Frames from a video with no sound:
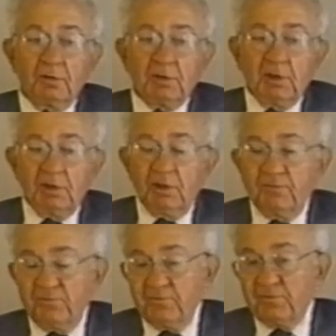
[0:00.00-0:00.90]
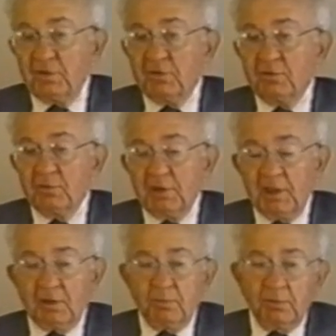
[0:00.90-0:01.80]
the 1952
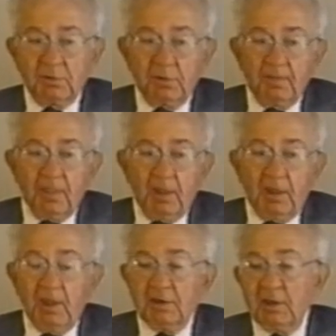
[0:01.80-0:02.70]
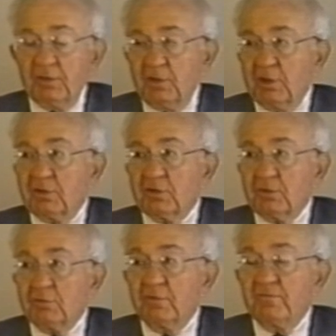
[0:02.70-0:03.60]
enactment, and I think the
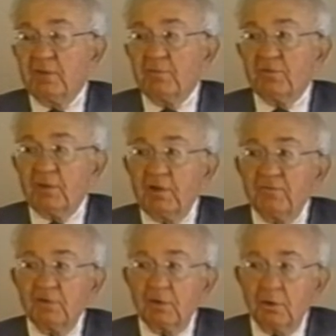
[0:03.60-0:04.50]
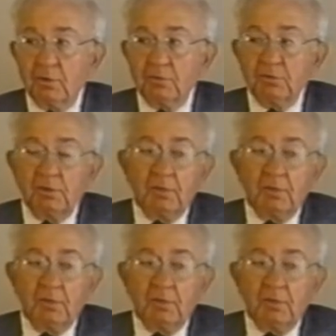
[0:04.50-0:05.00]
two of them saved the code.